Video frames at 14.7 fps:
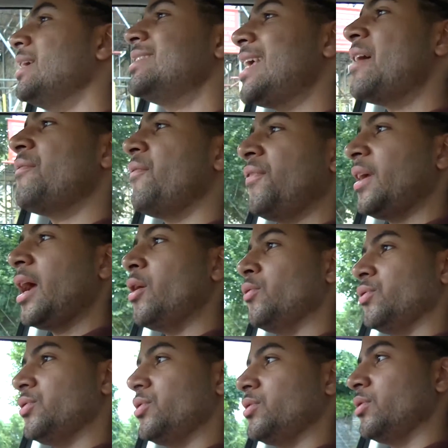is everything
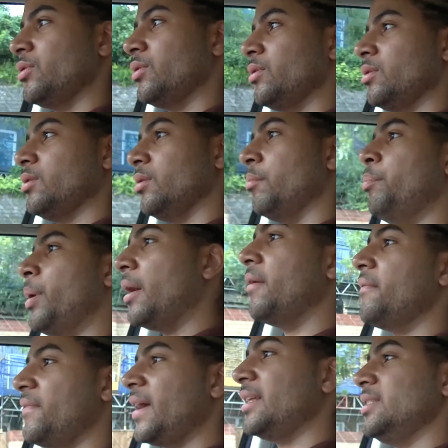else
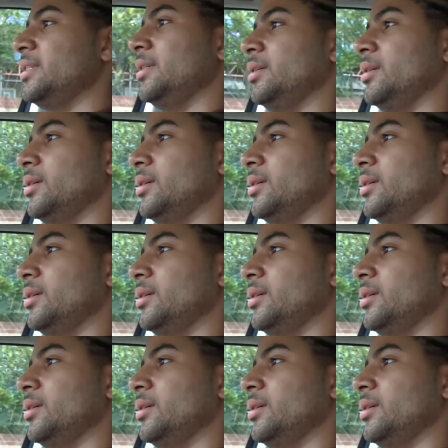but Fanti.